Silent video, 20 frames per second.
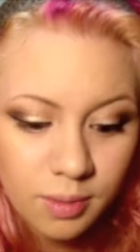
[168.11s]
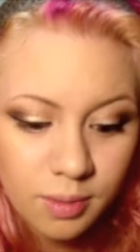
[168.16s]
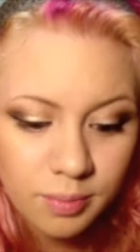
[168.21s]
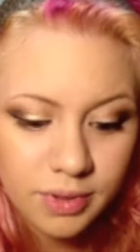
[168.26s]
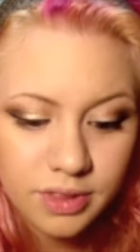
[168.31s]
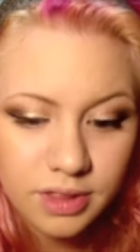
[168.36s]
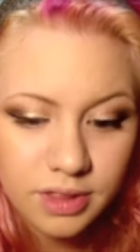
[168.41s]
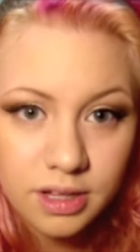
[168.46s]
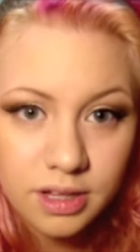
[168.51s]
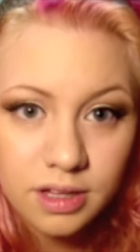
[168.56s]

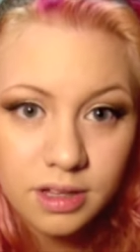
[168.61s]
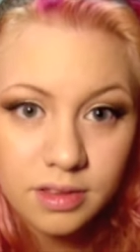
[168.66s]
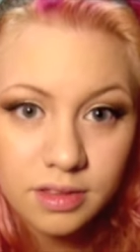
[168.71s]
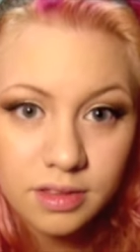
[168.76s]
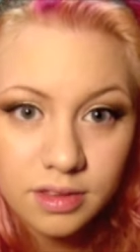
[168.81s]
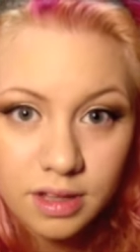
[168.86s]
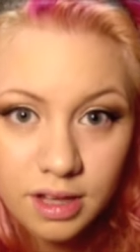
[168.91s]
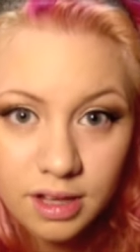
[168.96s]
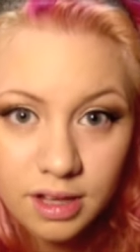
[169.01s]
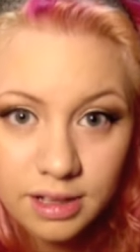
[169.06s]
But the,
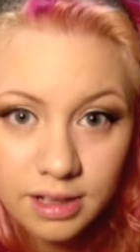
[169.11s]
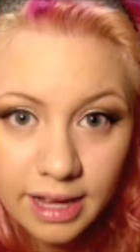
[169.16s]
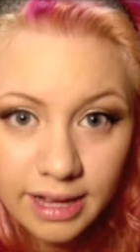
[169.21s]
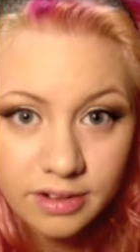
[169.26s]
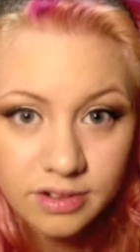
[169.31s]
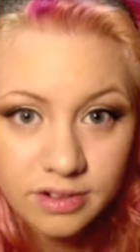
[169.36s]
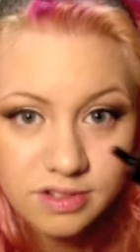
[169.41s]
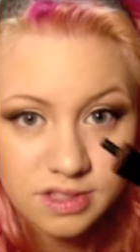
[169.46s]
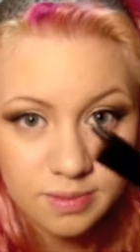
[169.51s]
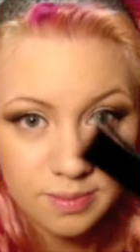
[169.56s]
the
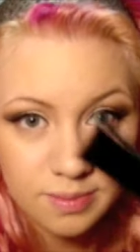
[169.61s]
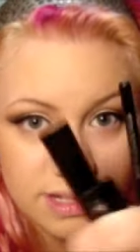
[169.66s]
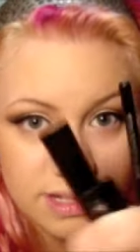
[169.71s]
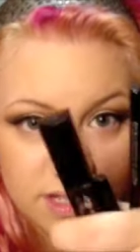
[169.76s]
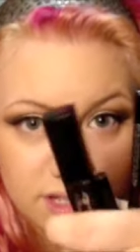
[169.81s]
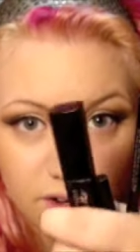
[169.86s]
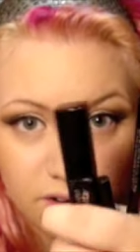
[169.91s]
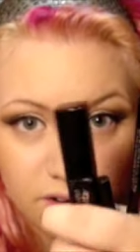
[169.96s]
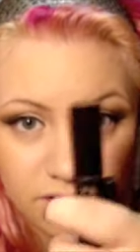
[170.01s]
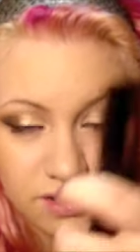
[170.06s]
liners and
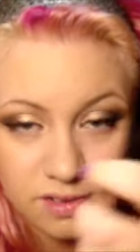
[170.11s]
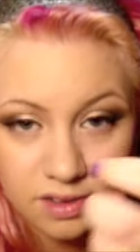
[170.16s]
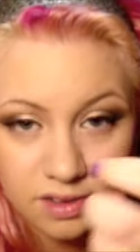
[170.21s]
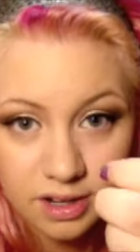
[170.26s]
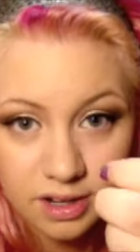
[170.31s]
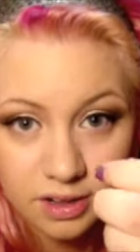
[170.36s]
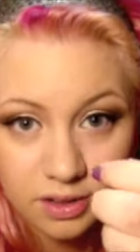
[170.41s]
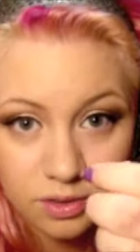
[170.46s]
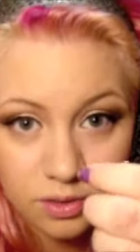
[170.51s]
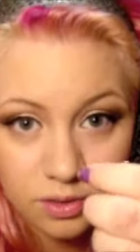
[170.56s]
mascaras
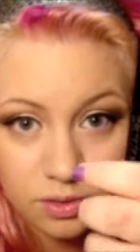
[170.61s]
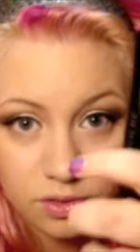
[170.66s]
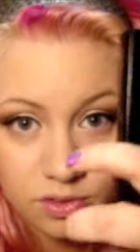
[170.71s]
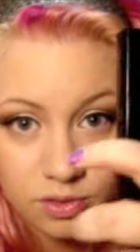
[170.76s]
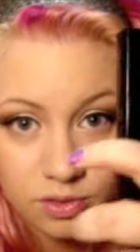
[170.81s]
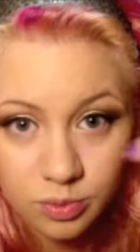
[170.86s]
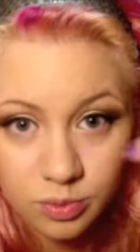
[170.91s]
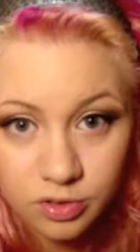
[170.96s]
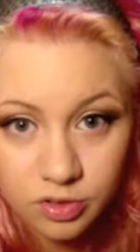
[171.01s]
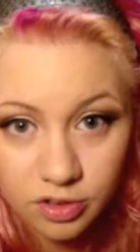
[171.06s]
that I
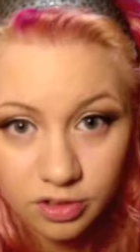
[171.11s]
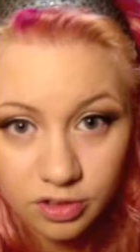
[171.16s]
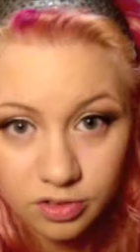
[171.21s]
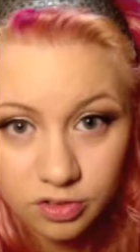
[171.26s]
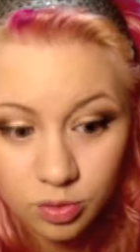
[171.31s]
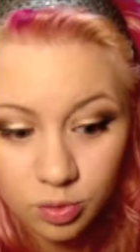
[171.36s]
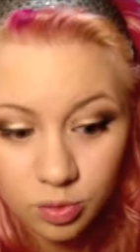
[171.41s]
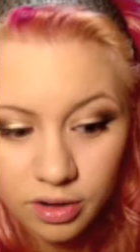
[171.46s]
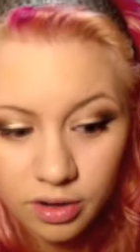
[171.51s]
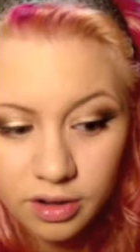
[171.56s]
use were
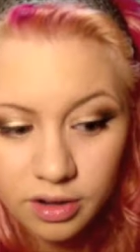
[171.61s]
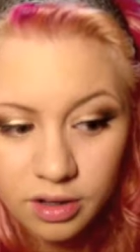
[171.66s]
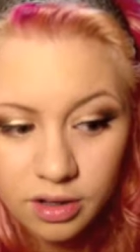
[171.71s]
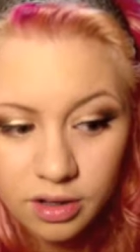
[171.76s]
drugstore.